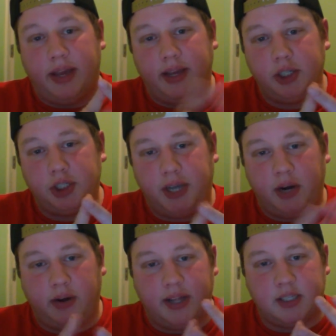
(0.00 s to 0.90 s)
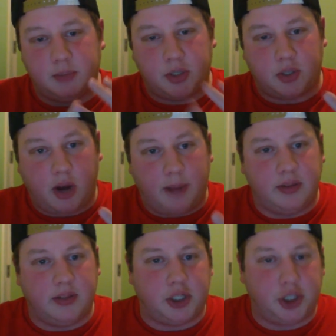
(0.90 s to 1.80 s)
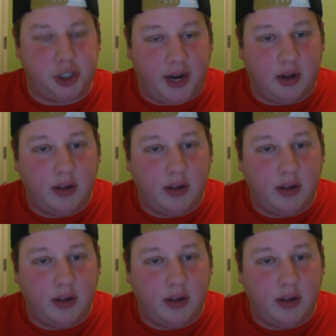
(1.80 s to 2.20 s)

share, and subscribe to this channel.